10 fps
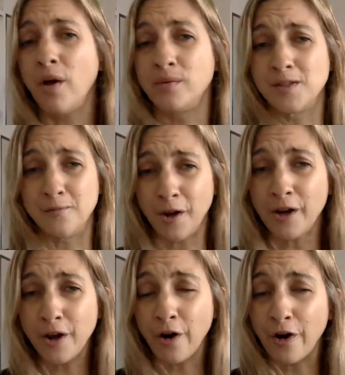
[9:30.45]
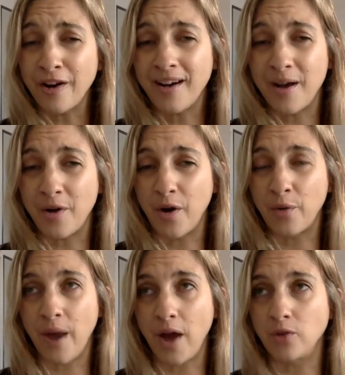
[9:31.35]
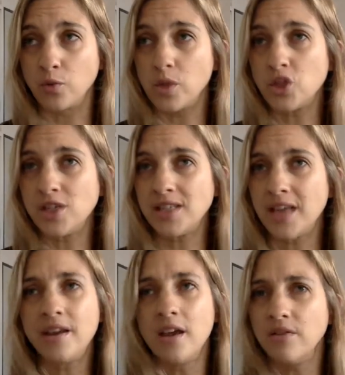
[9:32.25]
I was very hurt around what she said,